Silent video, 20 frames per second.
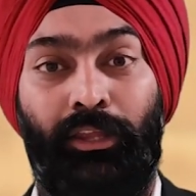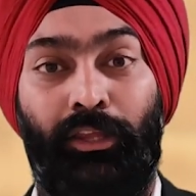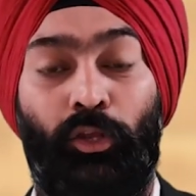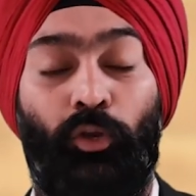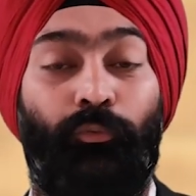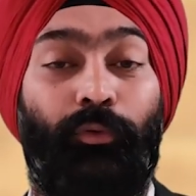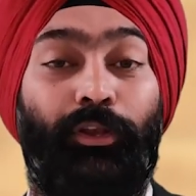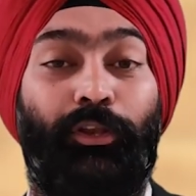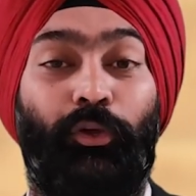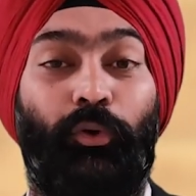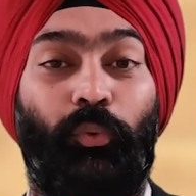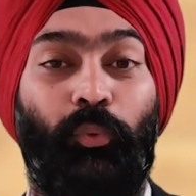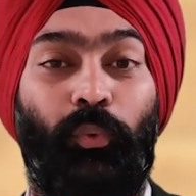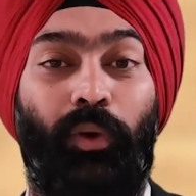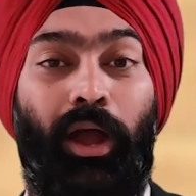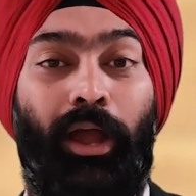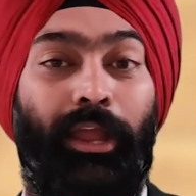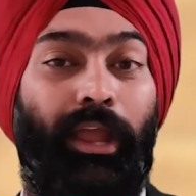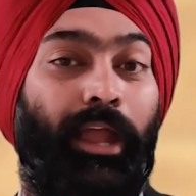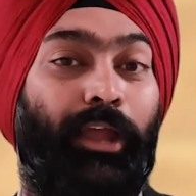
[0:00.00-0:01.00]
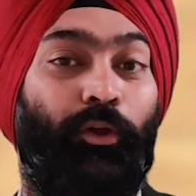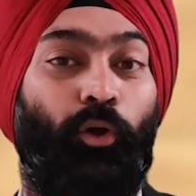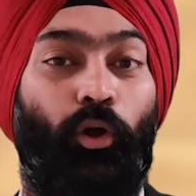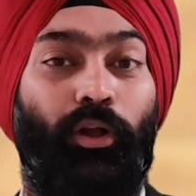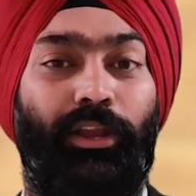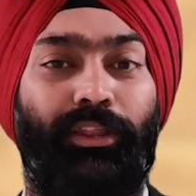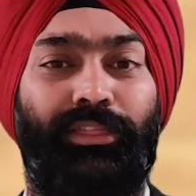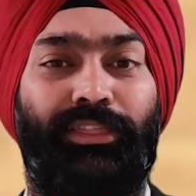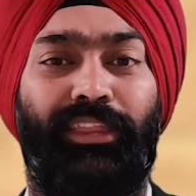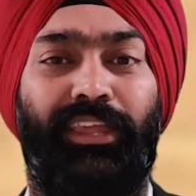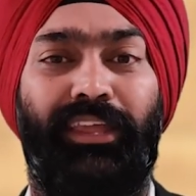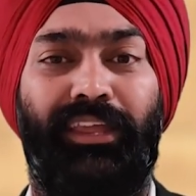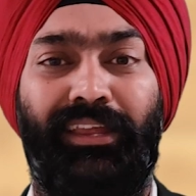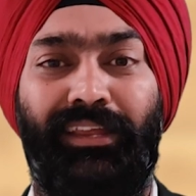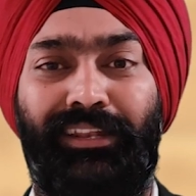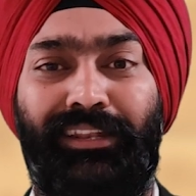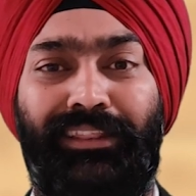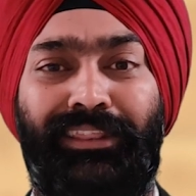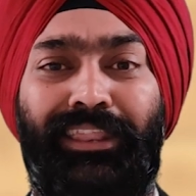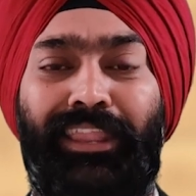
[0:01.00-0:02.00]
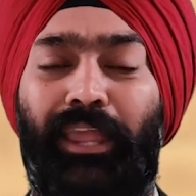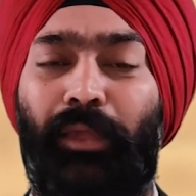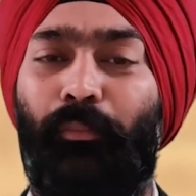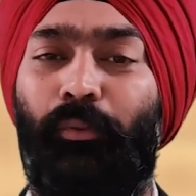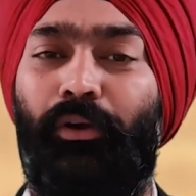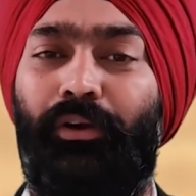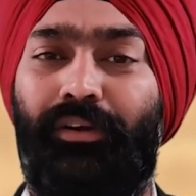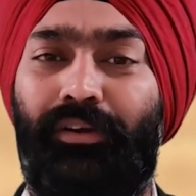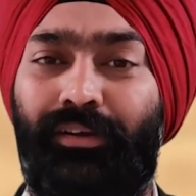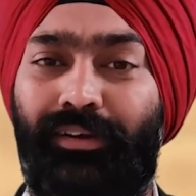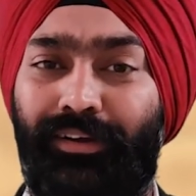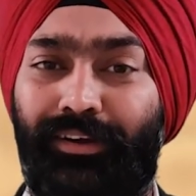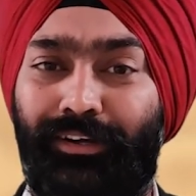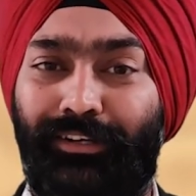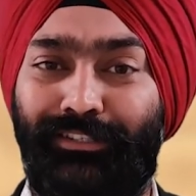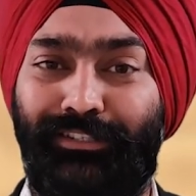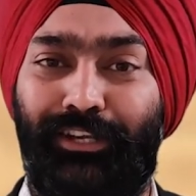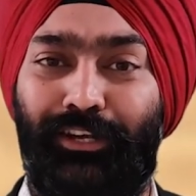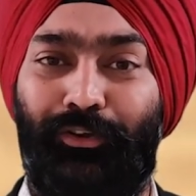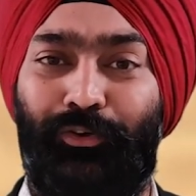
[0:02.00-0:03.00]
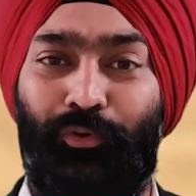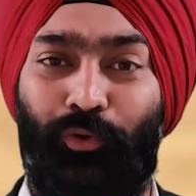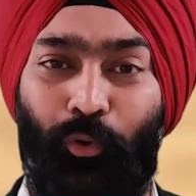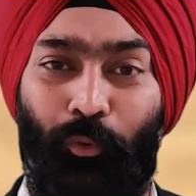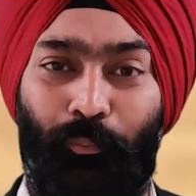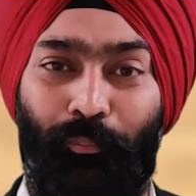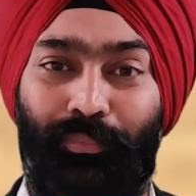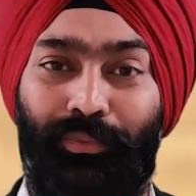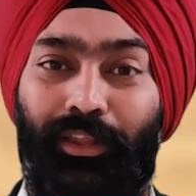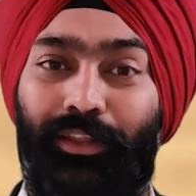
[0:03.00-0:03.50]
you know, when you, I call it the neighbor syndrome,